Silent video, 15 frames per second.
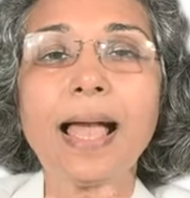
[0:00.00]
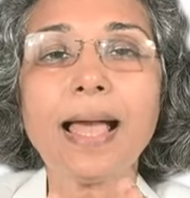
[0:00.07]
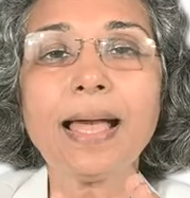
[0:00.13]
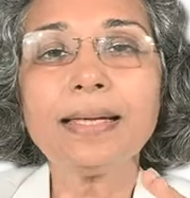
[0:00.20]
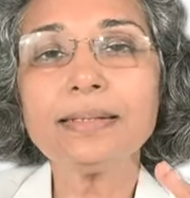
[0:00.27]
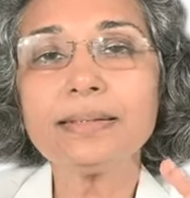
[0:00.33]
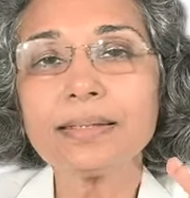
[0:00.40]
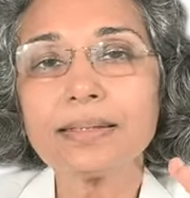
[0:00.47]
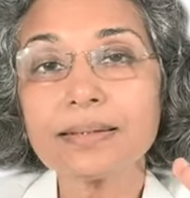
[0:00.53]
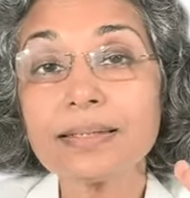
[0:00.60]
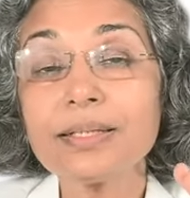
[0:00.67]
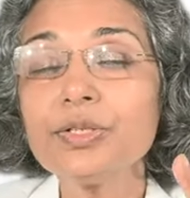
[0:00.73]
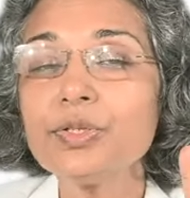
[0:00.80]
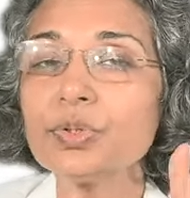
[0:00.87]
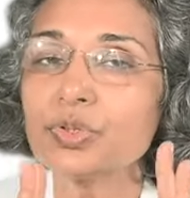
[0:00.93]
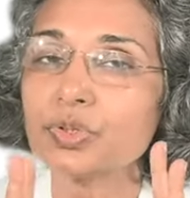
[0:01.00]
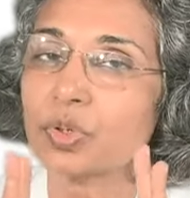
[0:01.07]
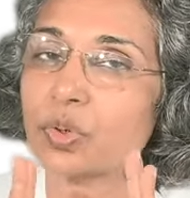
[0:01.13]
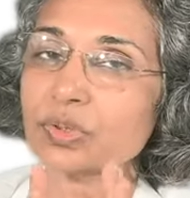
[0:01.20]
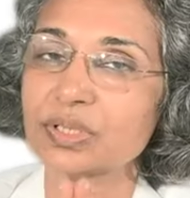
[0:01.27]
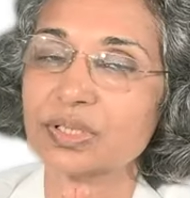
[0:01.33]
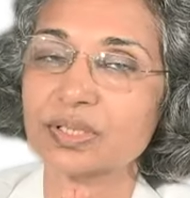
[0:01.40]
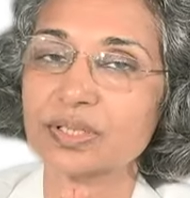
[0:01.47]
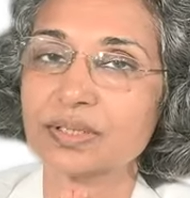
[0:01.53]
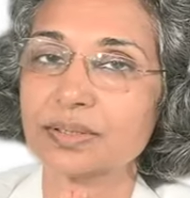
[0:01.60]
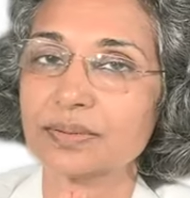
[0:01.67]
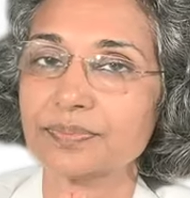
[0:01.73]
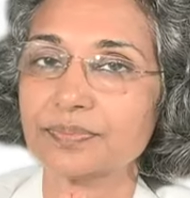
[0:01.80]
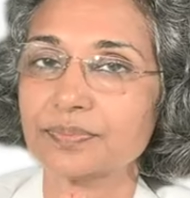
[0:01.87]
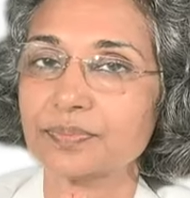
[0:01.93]
and reduce toxins.
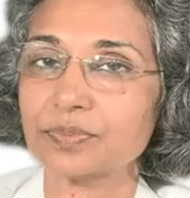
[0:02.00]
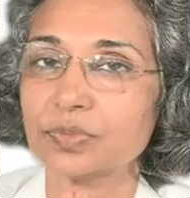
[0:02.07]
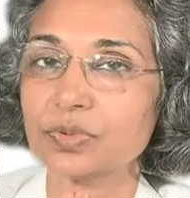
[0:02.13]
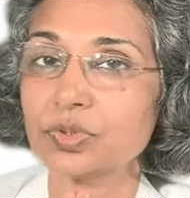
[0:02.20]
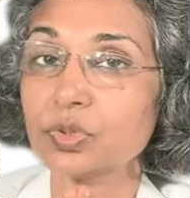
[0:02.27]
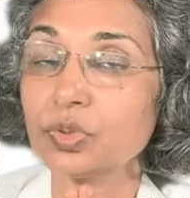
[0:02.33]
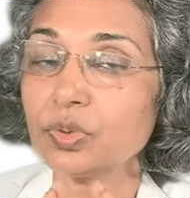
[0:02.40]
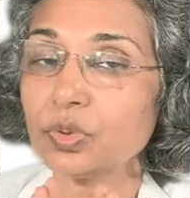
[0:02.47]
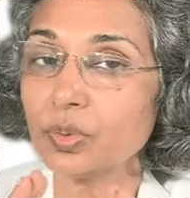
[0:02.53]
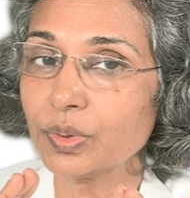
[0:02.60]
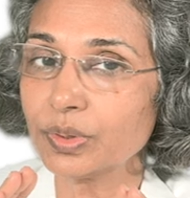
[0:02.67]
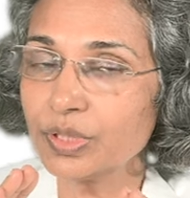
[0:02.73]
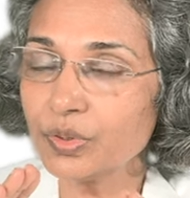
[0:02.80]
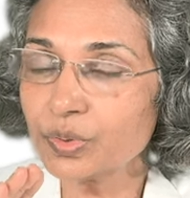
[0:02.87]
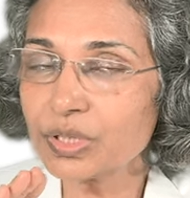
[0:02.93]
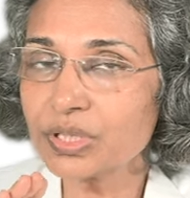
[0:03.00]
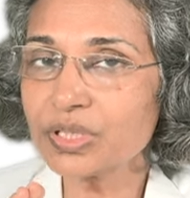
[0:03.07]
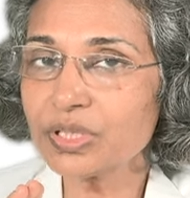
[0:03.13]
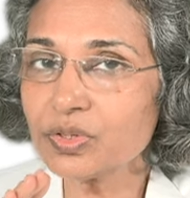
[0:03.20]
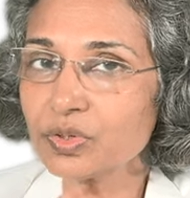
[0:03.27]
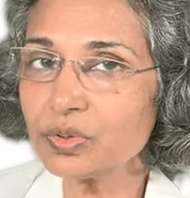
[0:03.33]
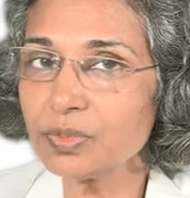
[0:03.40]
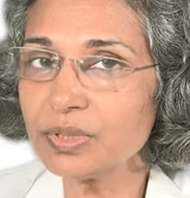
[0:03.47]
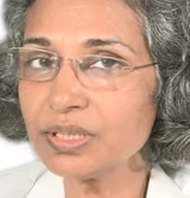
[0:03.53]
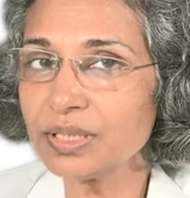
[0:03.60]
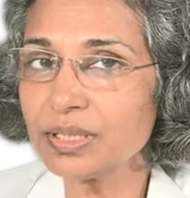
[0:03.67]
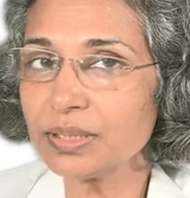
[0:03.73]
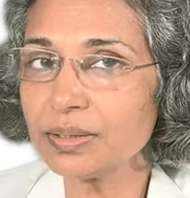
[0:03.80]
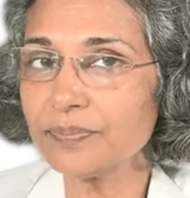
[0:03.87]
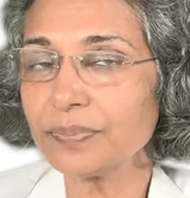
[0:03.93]
So, nutrition should be
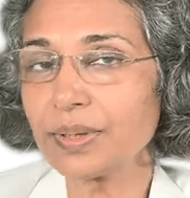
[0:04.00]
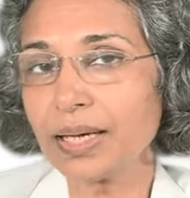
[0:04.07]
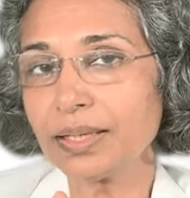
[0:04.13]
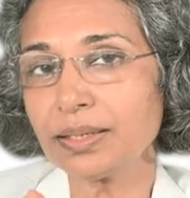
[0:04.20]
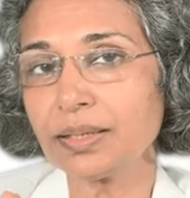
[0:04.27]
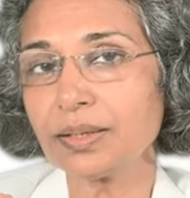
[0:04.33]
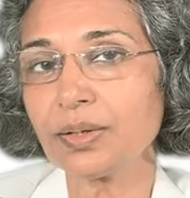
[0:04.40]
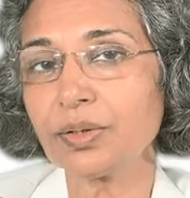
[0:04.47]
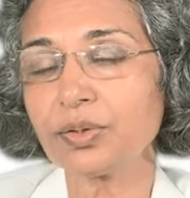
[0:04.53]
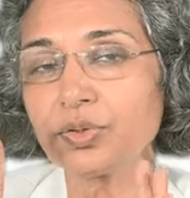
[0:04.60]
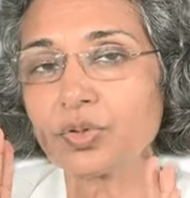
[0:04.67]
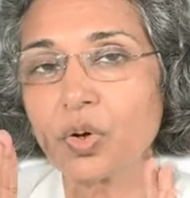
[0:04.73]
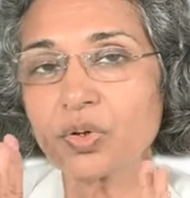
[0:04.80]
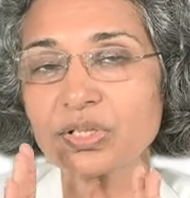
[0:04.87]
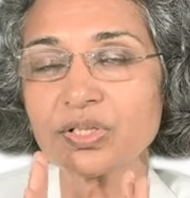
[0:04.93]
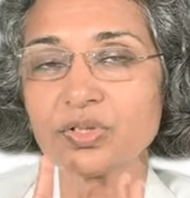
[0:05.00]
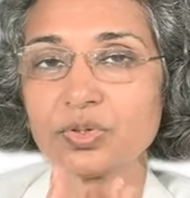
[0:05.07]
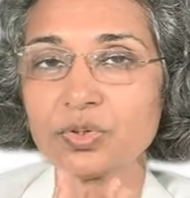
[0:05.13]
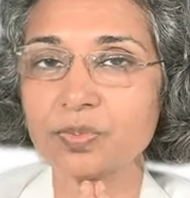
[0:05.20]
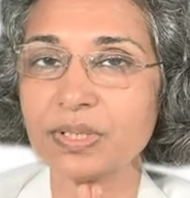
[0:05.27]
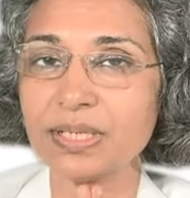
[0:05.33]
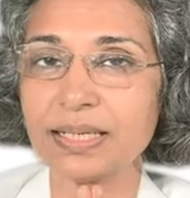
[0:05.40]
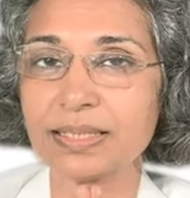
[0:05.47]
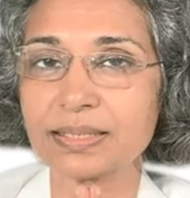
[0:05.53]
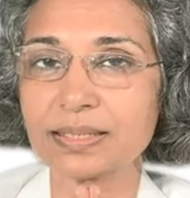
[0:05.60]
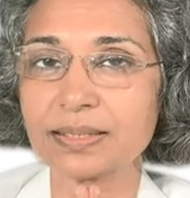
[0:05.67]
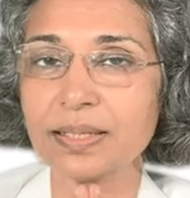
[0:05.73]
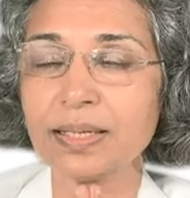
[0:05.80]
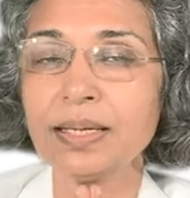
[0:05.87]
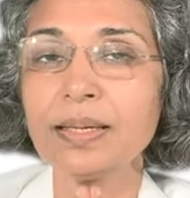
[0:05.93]
there and the toxins should be less,
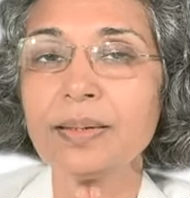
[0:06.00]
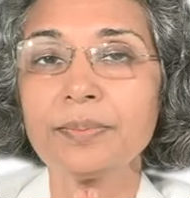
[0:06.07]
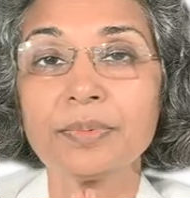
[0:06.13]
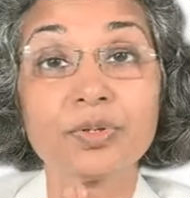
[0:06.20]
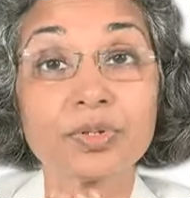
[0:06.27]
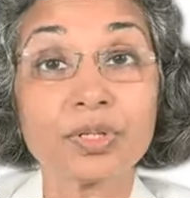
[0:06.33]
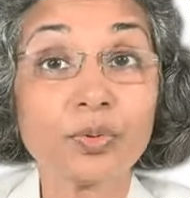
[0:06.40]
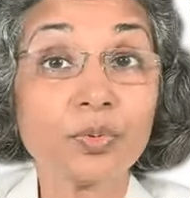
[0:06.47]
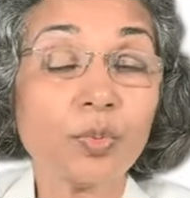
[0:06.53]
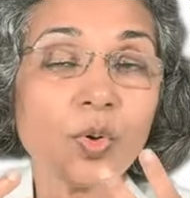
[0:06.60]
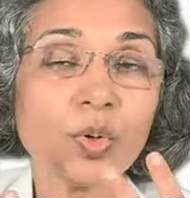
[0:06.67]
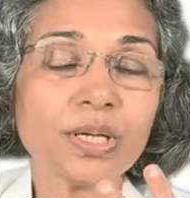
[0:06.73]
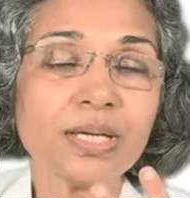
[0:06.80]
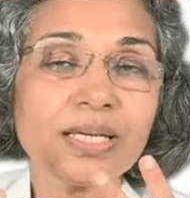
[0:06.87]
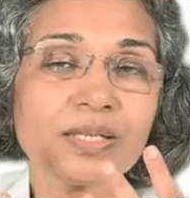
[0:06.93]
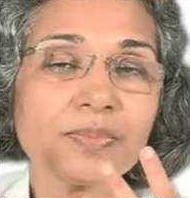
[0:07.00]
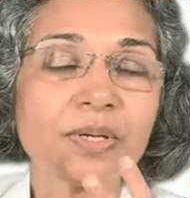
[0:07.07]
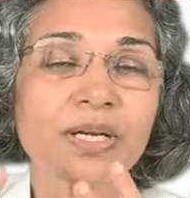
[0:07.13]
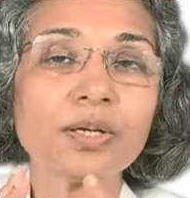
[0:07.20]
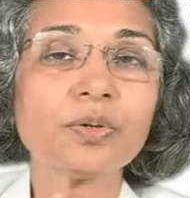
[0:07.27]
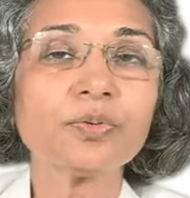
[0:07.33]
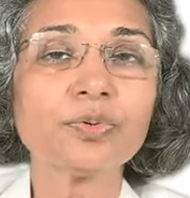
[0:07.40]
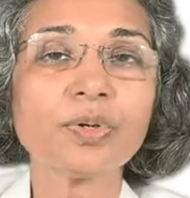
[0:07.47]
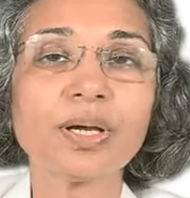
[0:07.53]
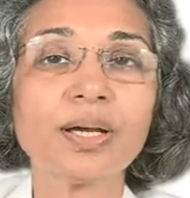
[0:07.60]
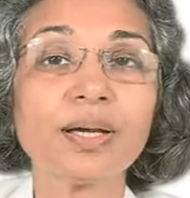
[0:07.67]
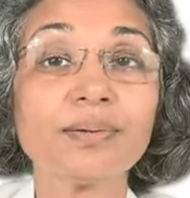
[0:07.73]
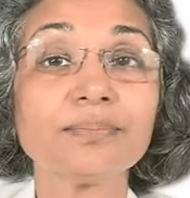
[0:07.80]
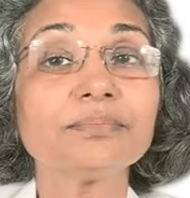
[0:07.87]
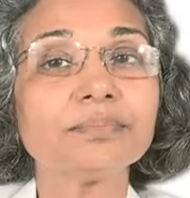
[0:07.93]
because our body is made of
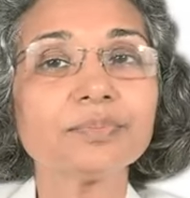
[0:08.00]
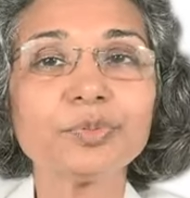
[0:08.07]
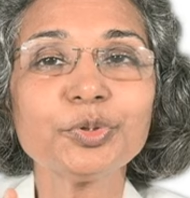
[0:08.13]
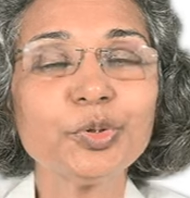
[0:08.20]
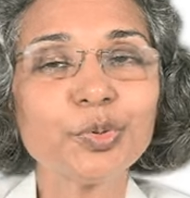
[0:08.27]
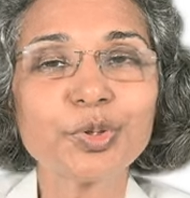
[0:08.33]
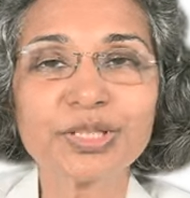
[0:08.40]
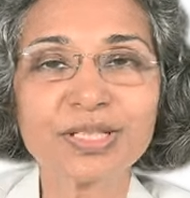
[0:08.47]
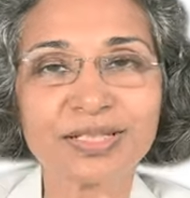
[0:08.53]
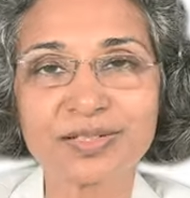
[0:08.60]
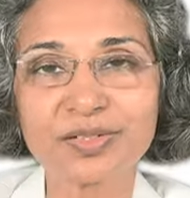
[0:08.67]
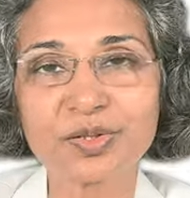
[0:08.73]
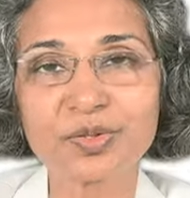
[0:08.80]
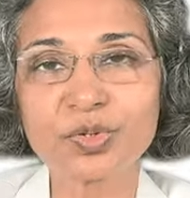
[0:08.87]
nutrients.